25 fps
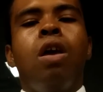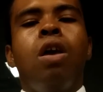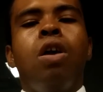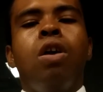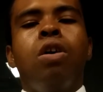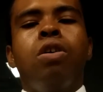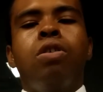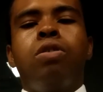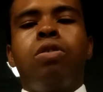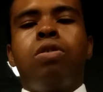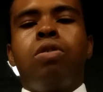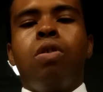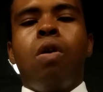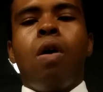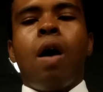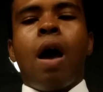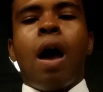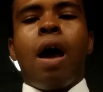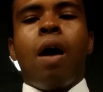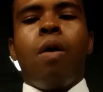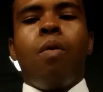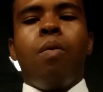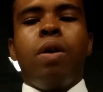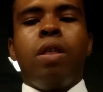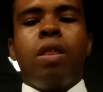So
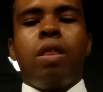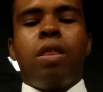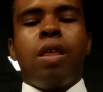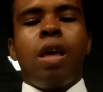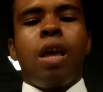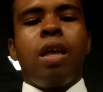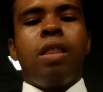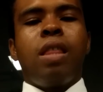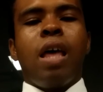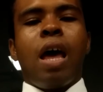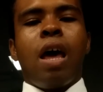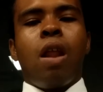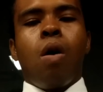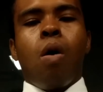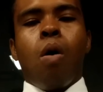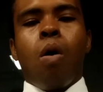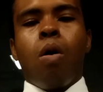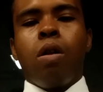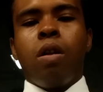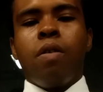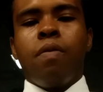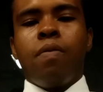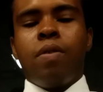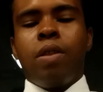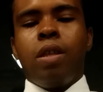we think that
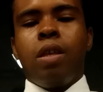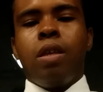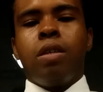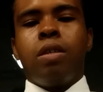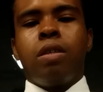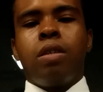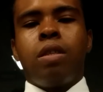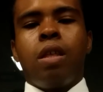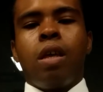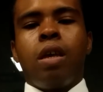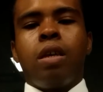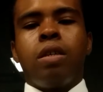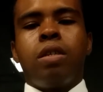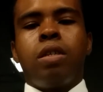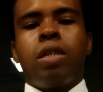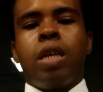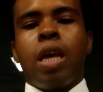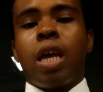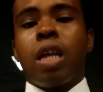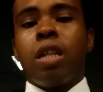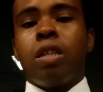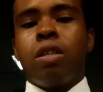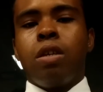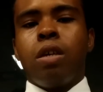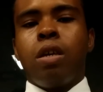all of these things
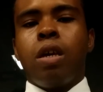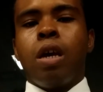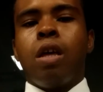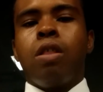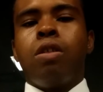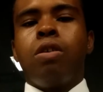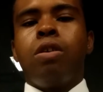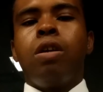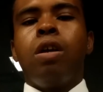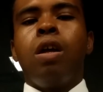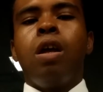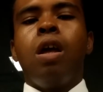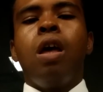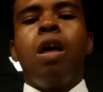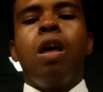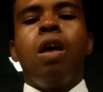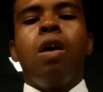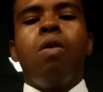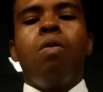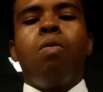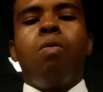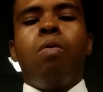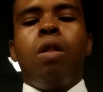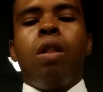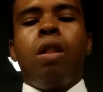taken together
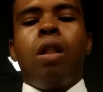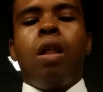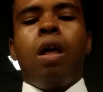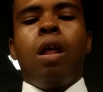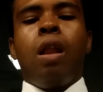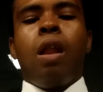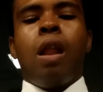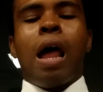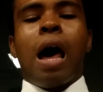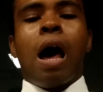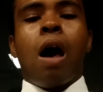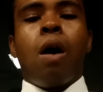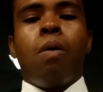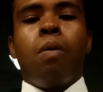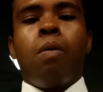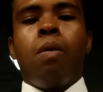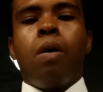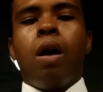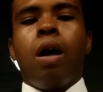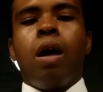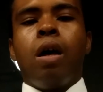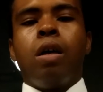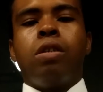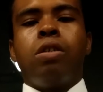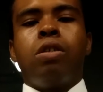will allow
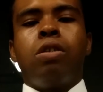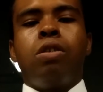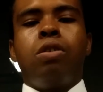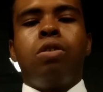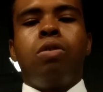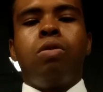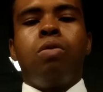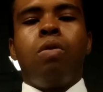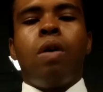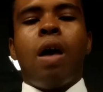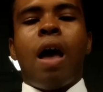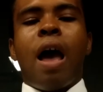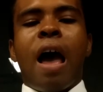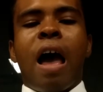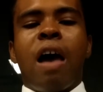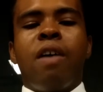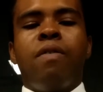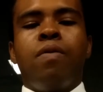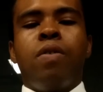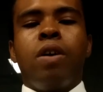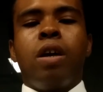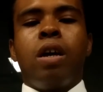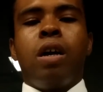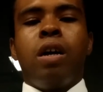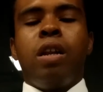us to
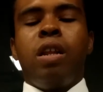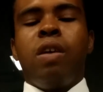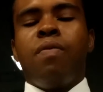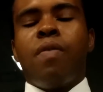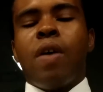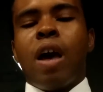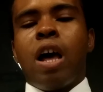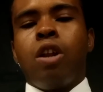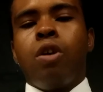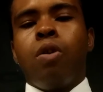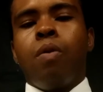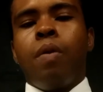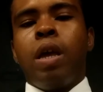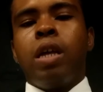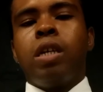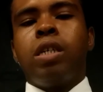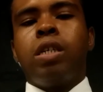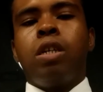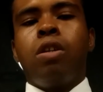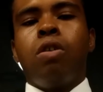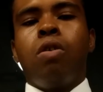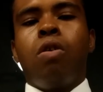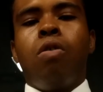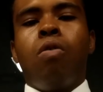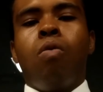have a good
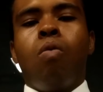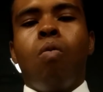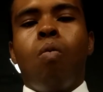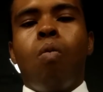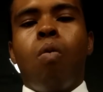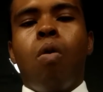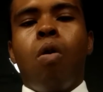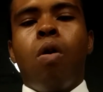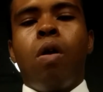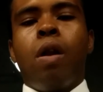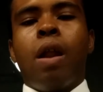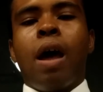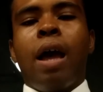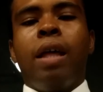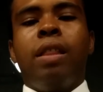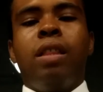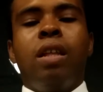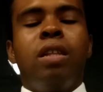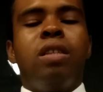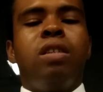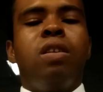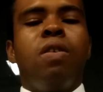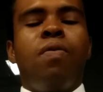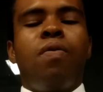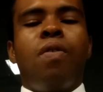evaluation on
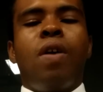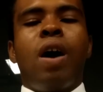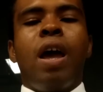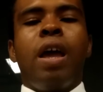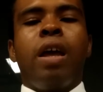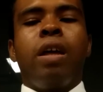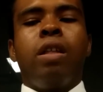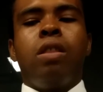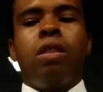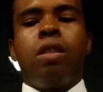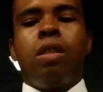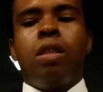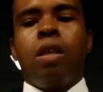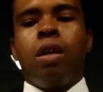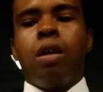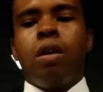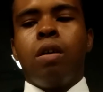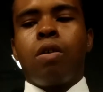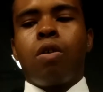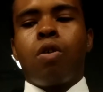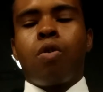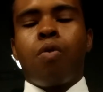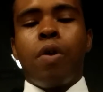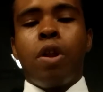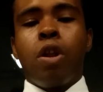identifying the
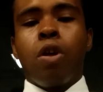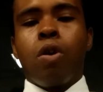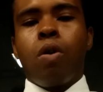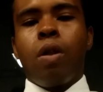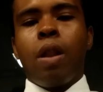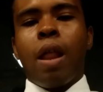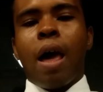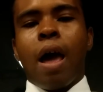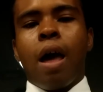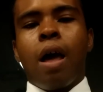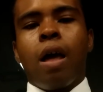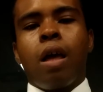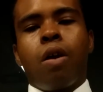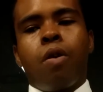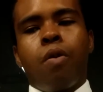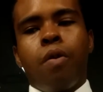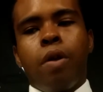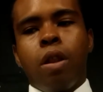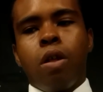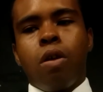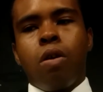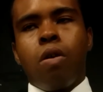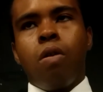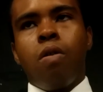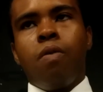
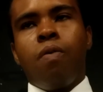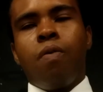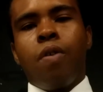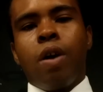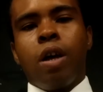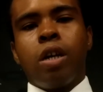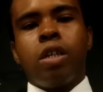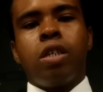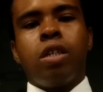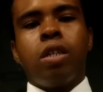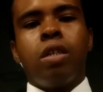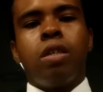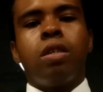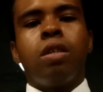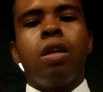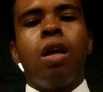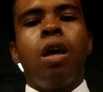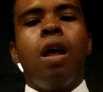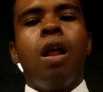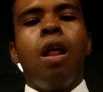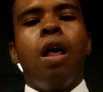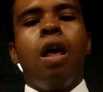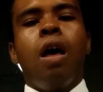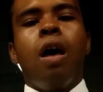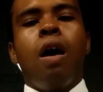critical functions
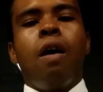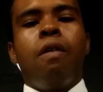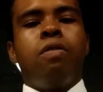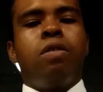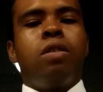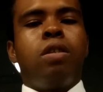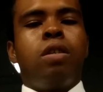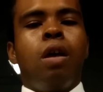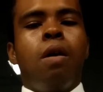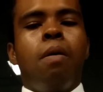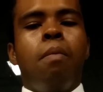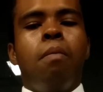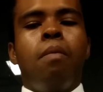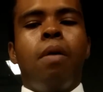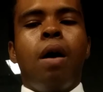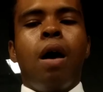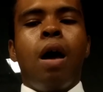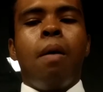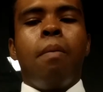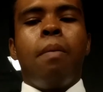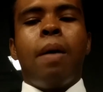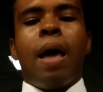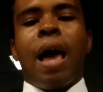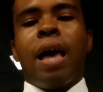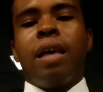of some
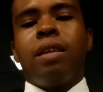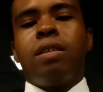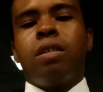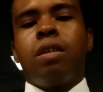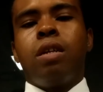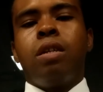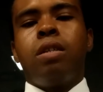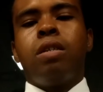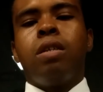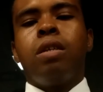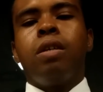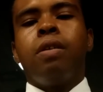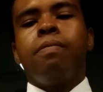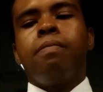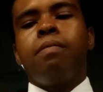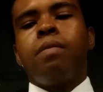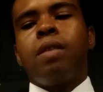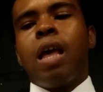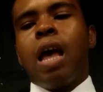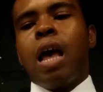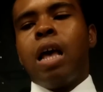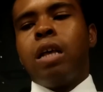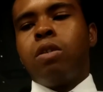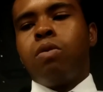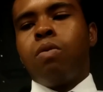assets,
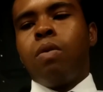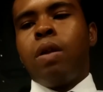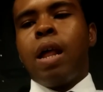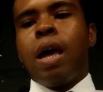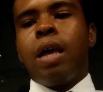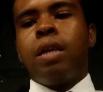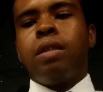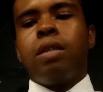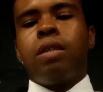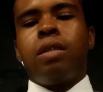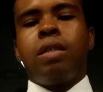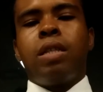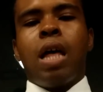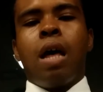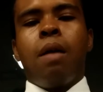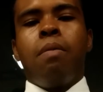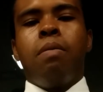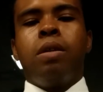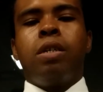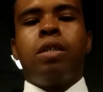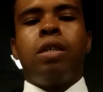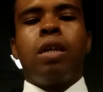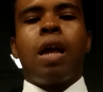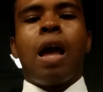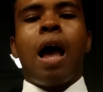as well as
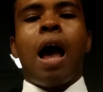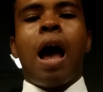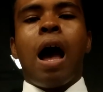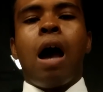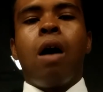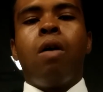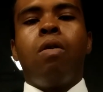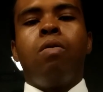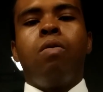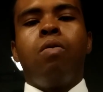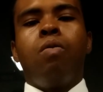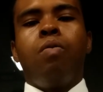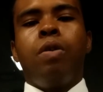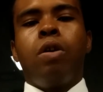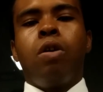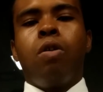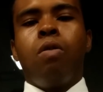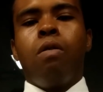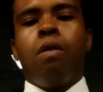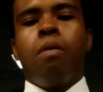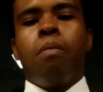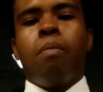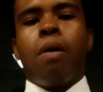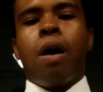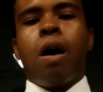establishing how we
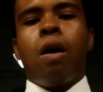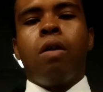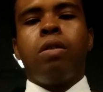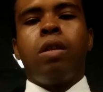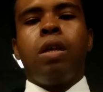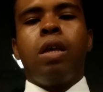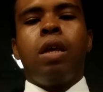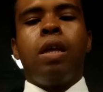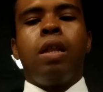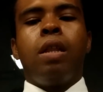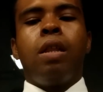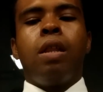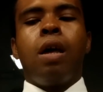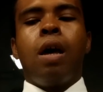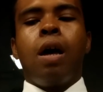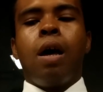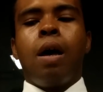go about in